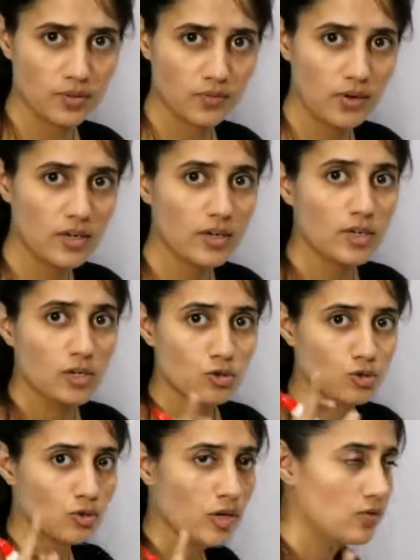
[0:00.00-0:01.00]
right?
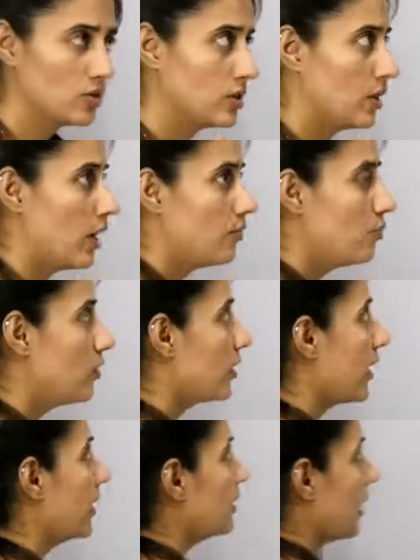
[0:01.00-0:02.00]
So now see how you will
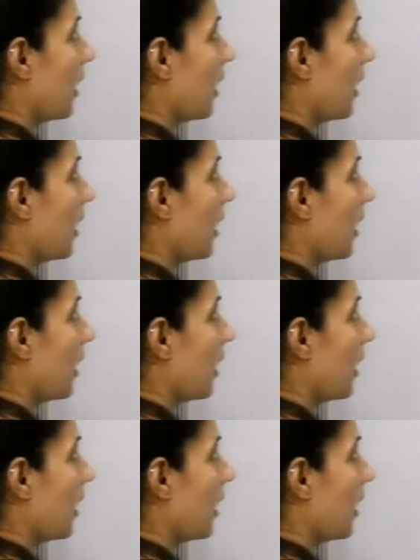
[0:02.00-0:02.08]
write